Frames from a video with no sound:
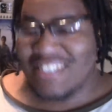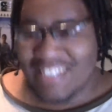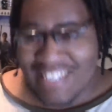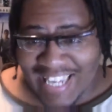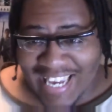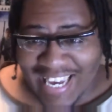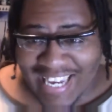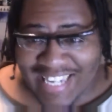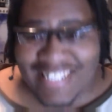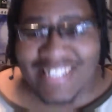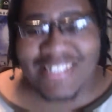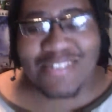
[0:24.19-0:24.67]

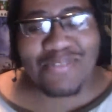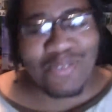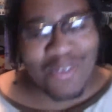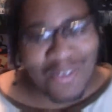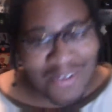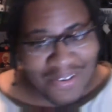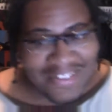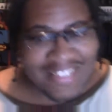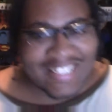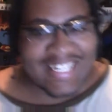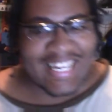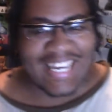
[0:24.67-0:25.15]
Yes,
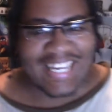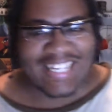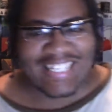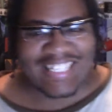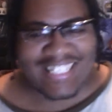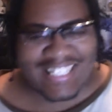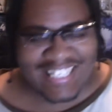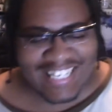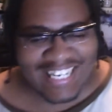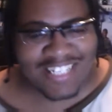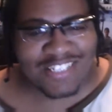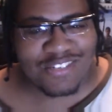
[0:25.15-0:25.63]
we're on day
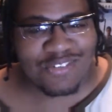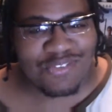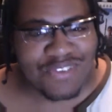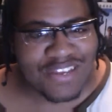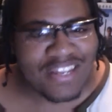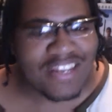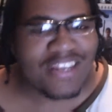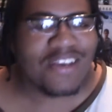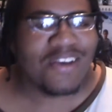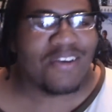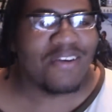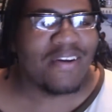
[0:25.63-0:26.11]
6.
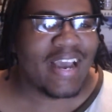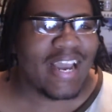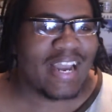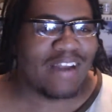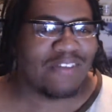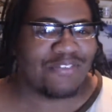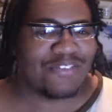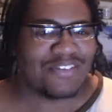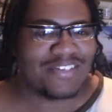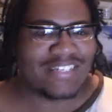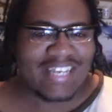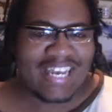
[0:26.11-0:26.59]
Video
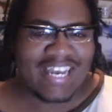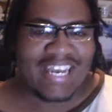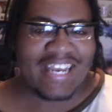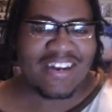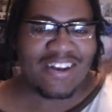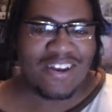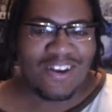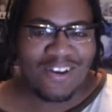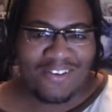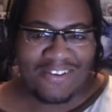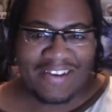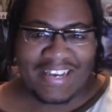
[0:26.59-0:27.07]
every day
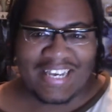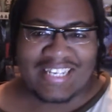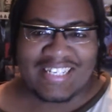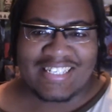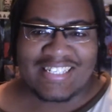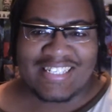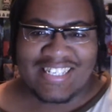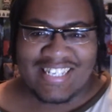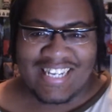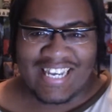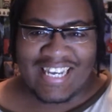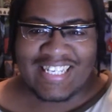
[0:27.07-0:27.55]
in
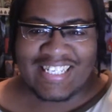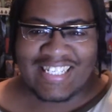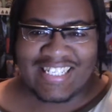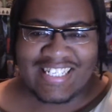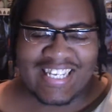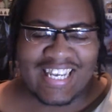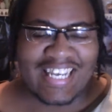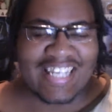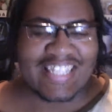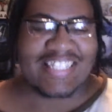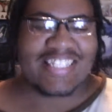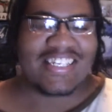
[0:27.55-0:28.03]
August, day
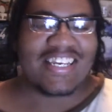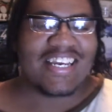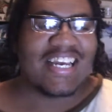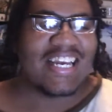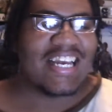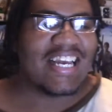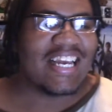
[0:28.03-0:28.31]
6.